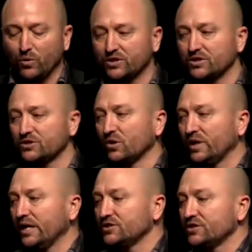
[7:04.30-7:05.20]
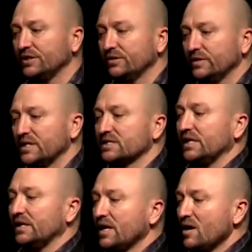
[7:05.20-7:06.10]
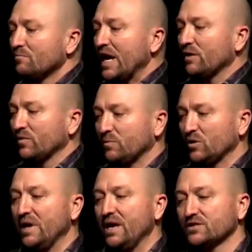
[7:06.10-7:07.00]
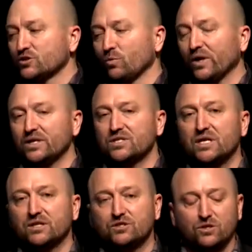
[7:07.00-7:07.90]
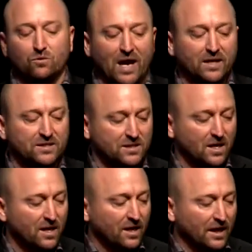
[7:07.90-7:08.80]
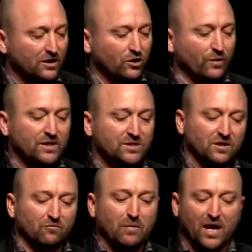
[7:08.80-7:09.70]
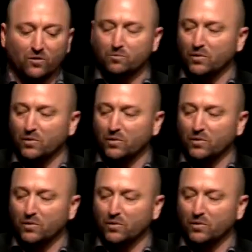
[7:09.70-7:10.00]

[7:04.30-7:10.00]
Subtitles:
to showcase to you is the bandwidth per pin. So we're going to see a 2x increase of bandwidth per